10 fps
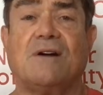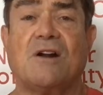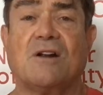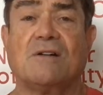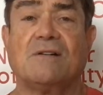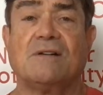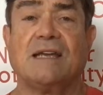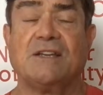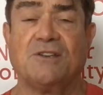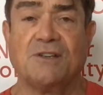are
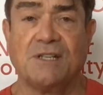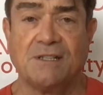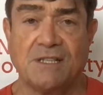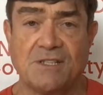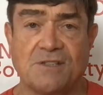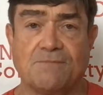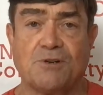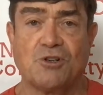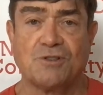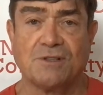a good and decent
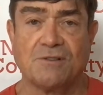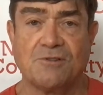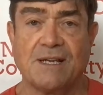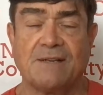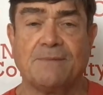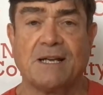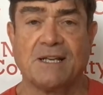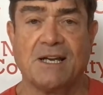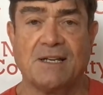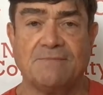person created by
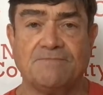God.